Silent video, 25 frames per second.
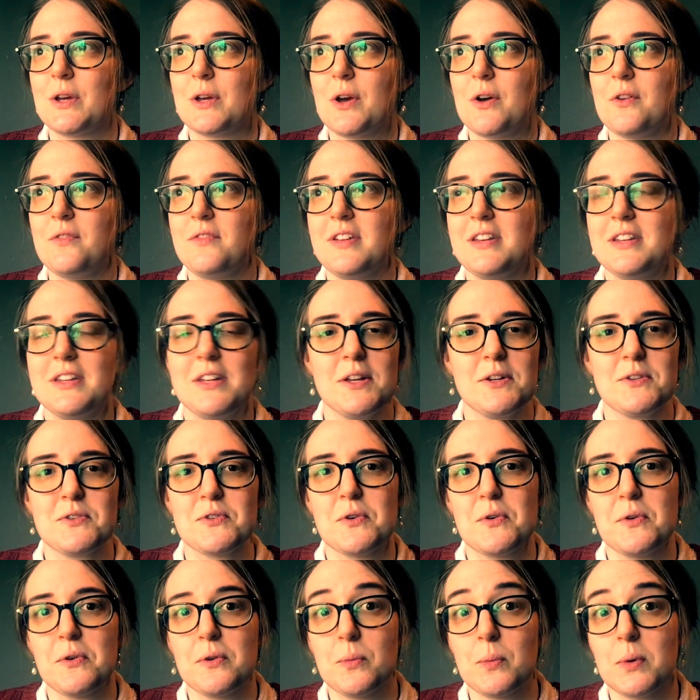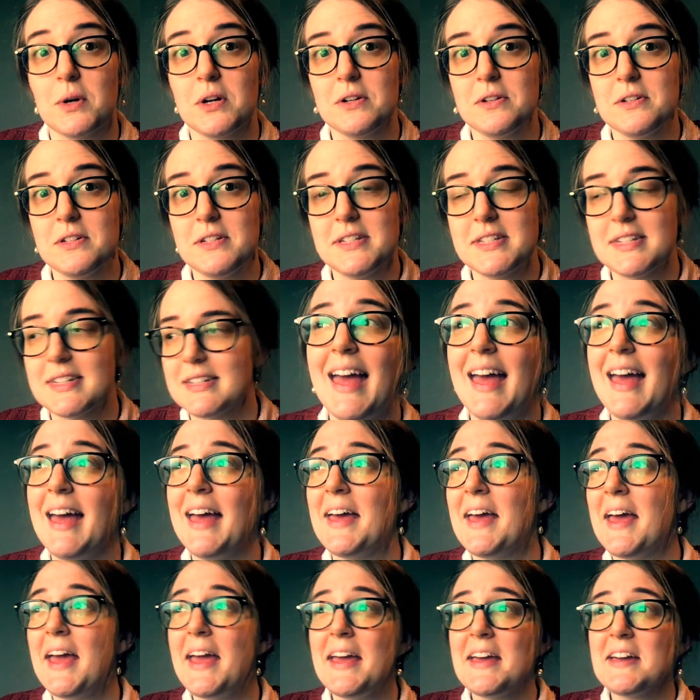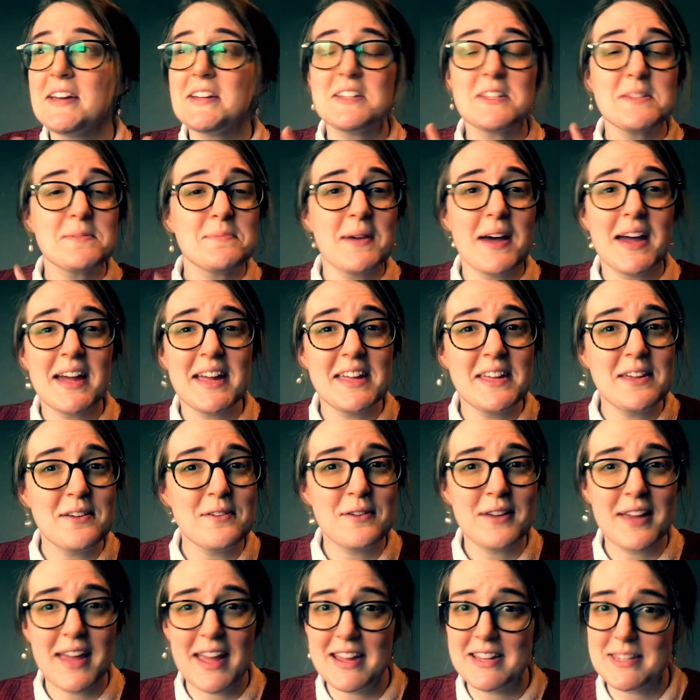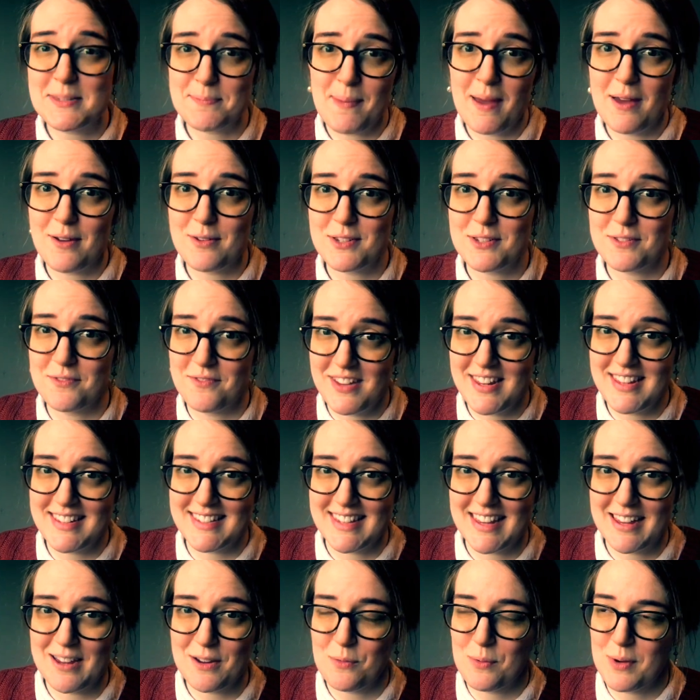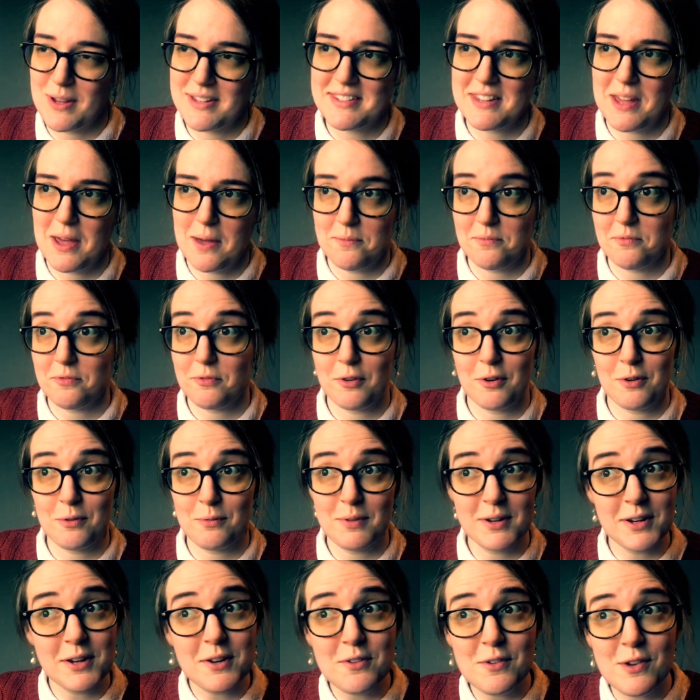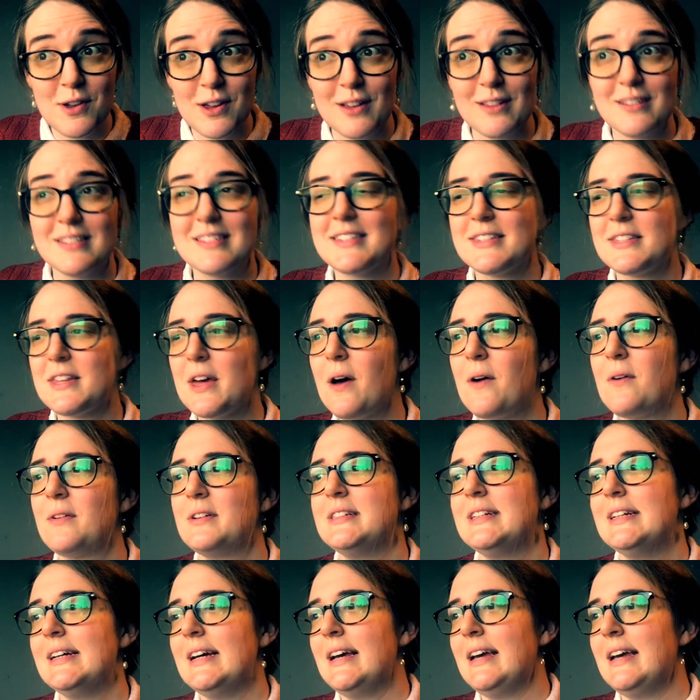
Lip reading: COVID-controlled world. And my UK spouse visa was up for renewal, so